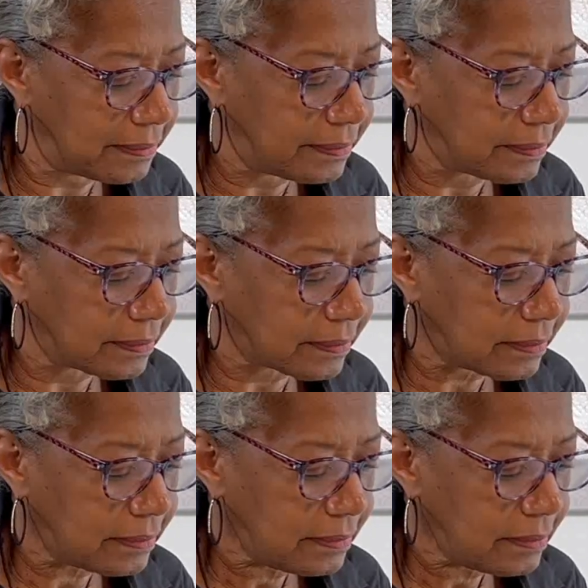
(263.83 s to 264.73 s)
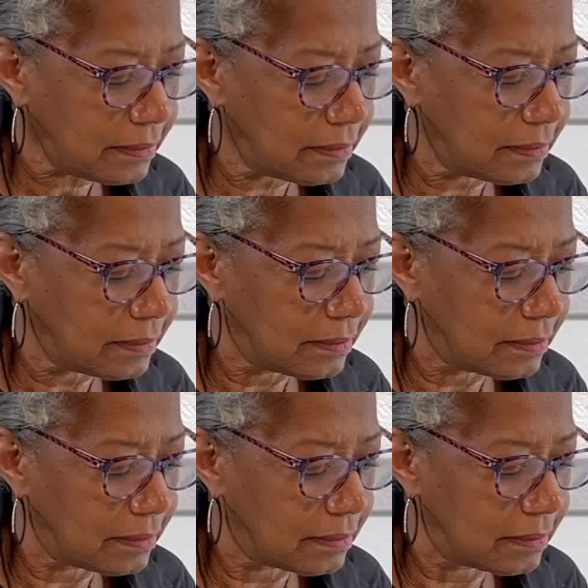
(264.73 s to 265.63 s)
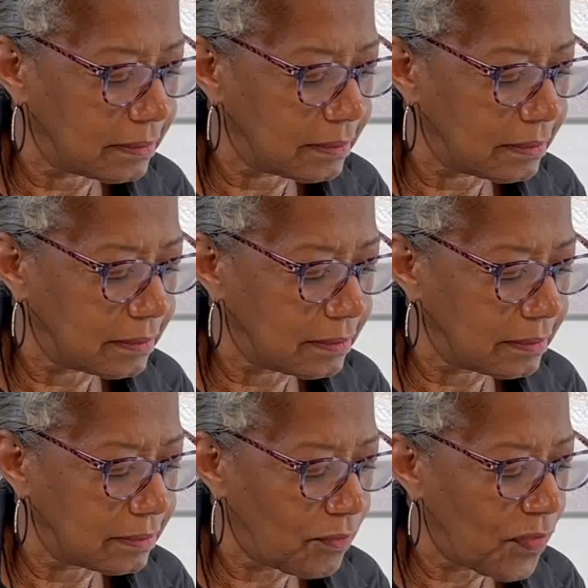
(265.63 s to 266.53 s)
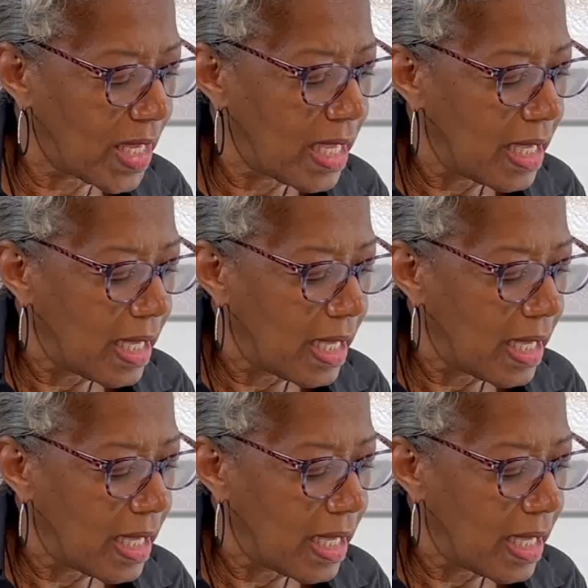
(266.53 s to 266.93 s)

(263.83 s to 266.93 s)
[no speech]